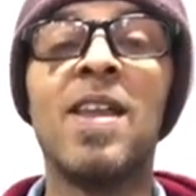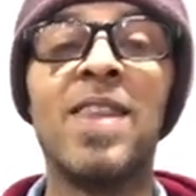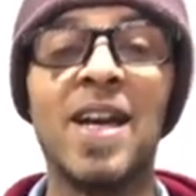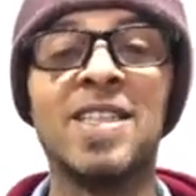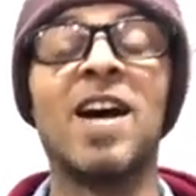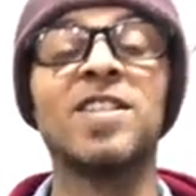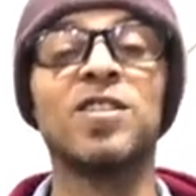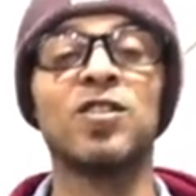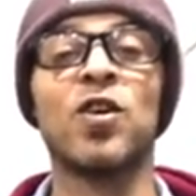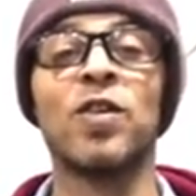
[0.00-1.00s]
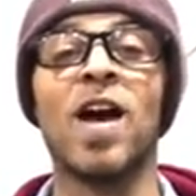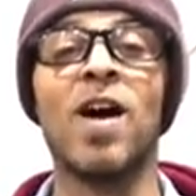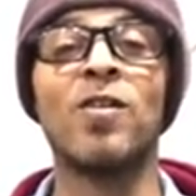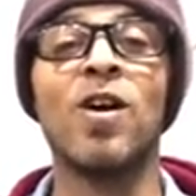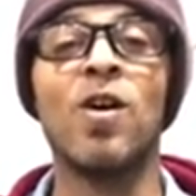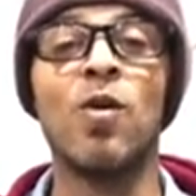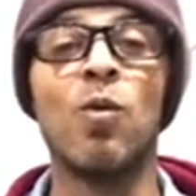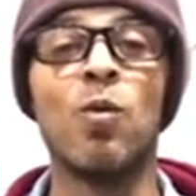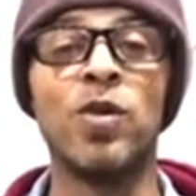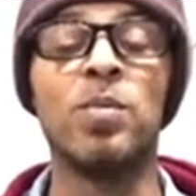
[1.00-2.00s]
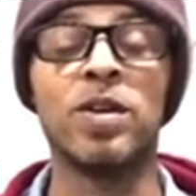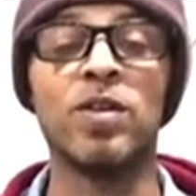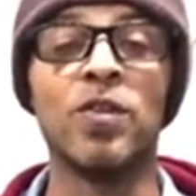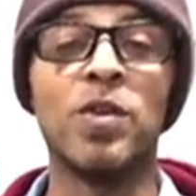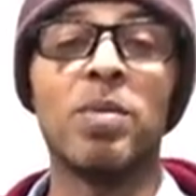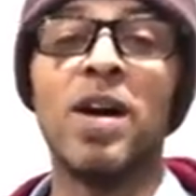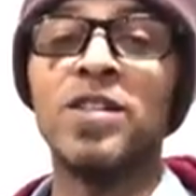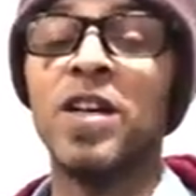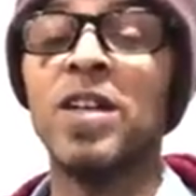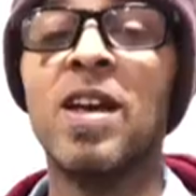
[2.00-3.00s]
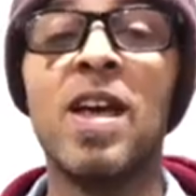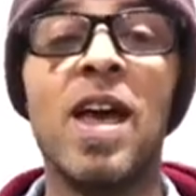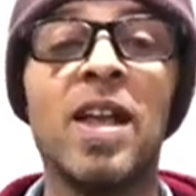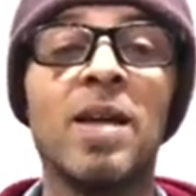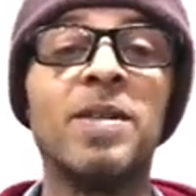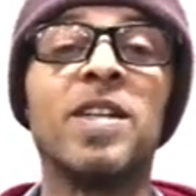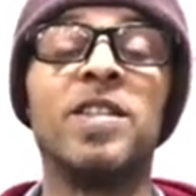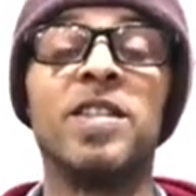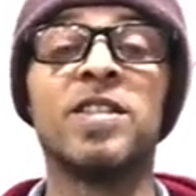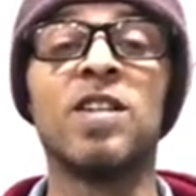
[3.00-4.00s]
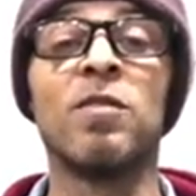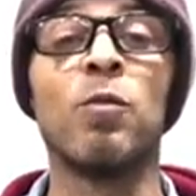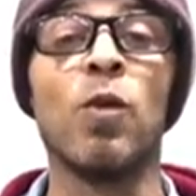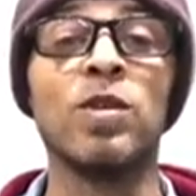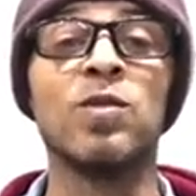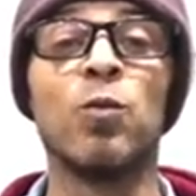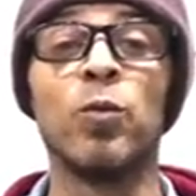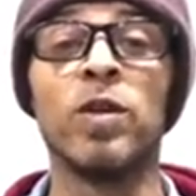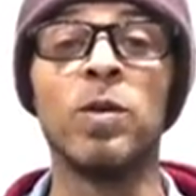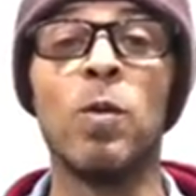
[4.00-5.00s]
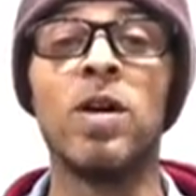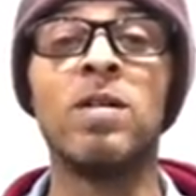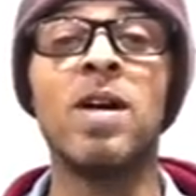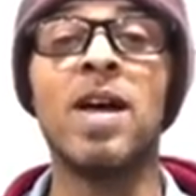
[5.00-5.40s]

That's how it's going to turn out when you put it on your project. And let me tell you, this stuff works really well.